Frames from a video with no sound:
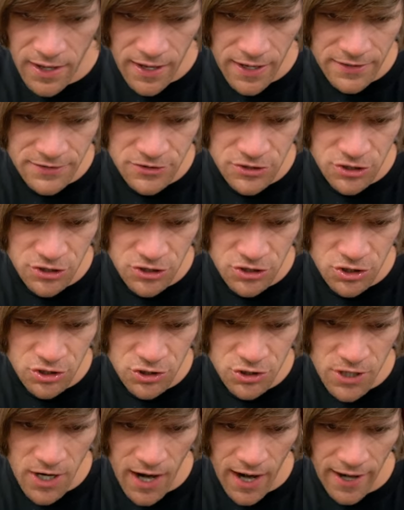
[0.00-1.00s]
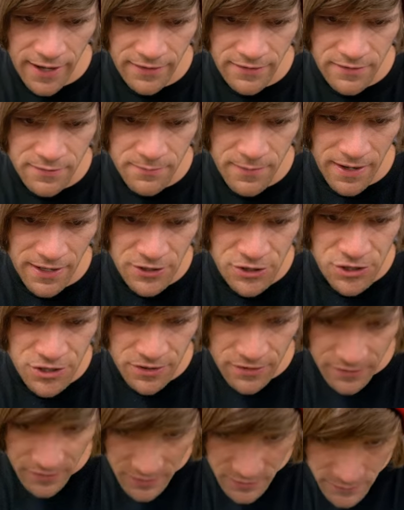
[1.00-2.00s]
and just trying to make
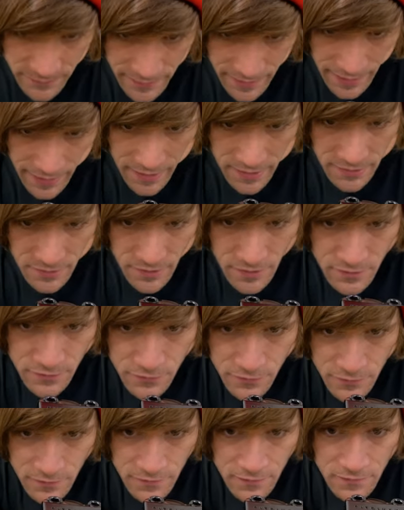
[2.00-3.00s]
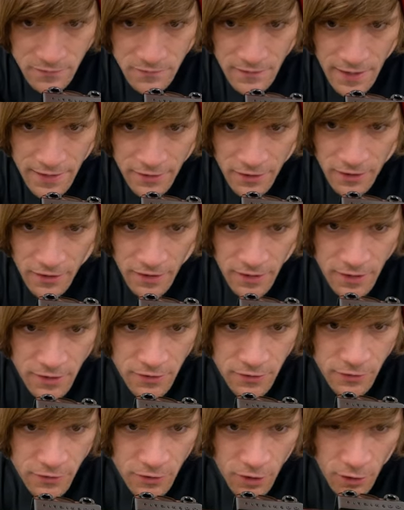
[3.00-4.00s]
sure that you get to the center.
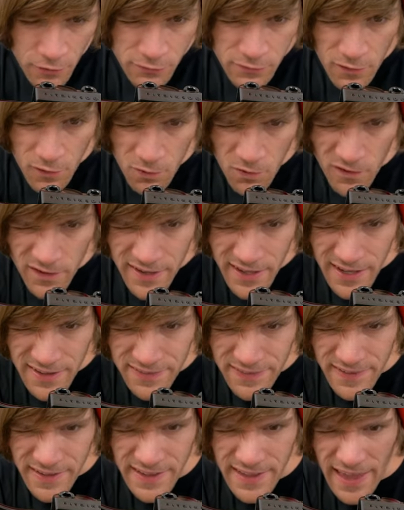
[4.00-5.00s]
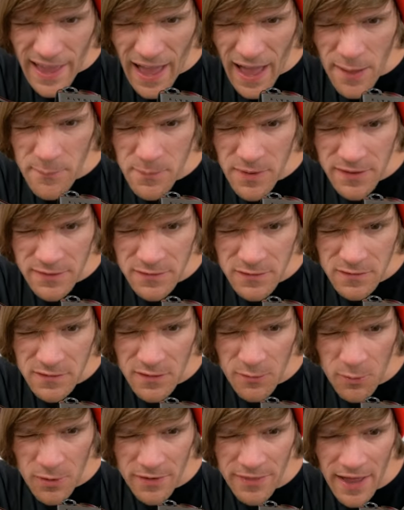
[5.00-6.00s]
You can also look in the gap and
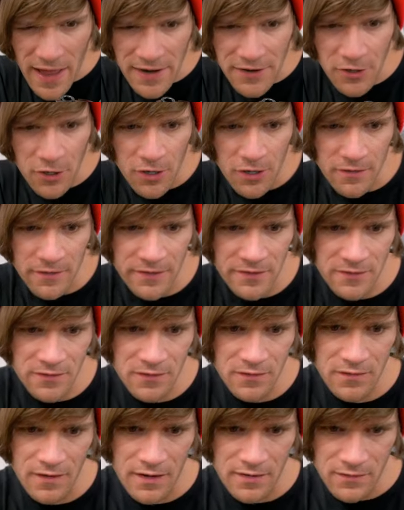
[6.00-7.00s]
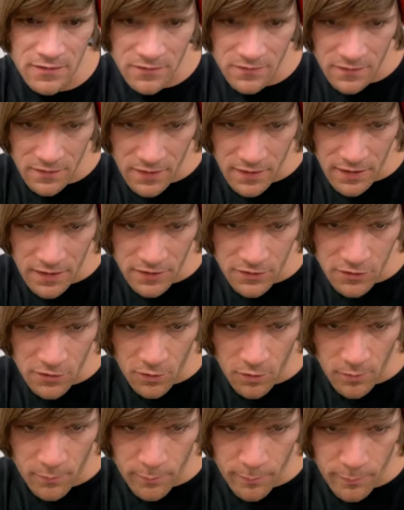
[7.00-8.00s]
see where that knurling sits in
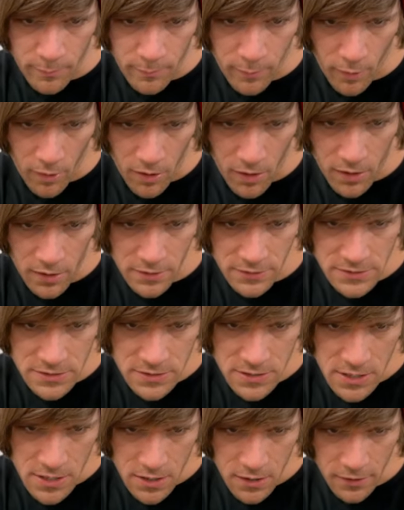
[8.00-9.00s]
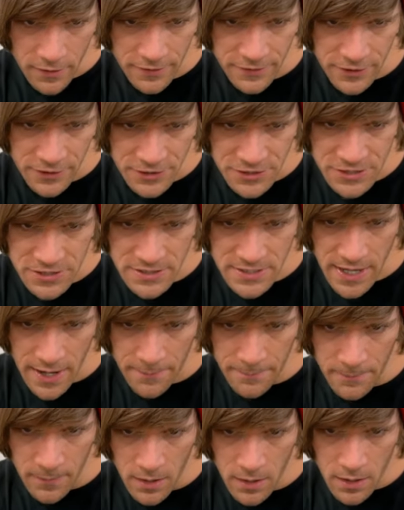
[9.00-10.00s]
your bars or in your
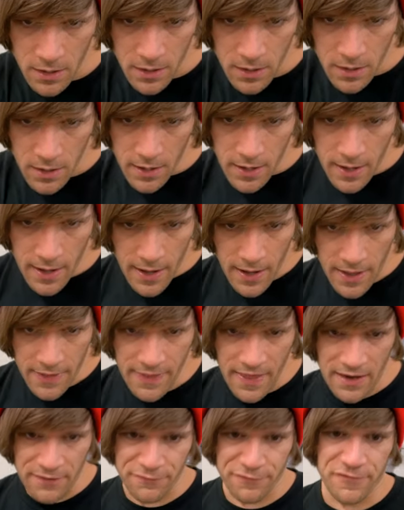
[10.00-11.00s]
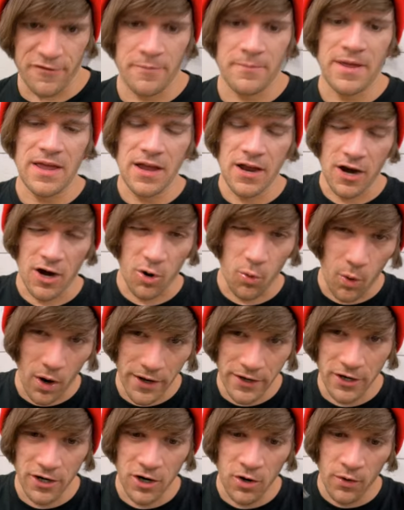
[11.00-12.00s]
stem. And then from here,
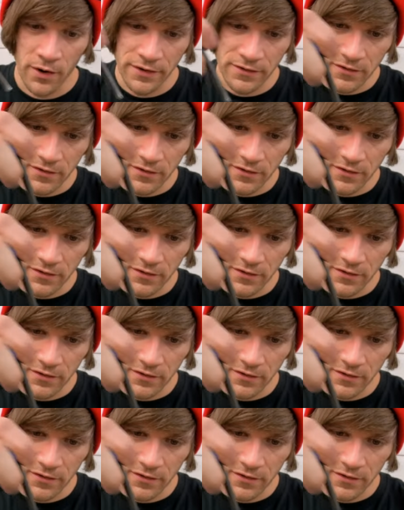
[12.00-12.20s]
what you're going